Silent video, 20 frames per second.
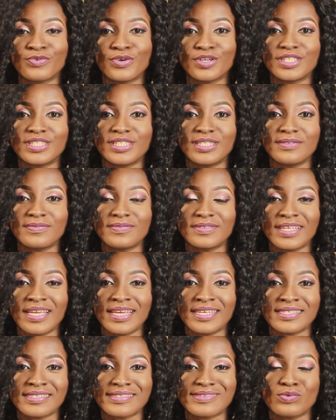
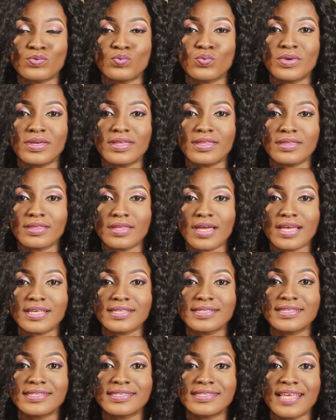forgiveness with
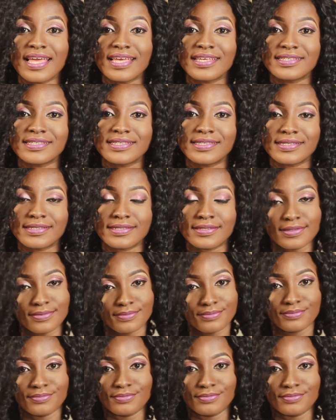sense.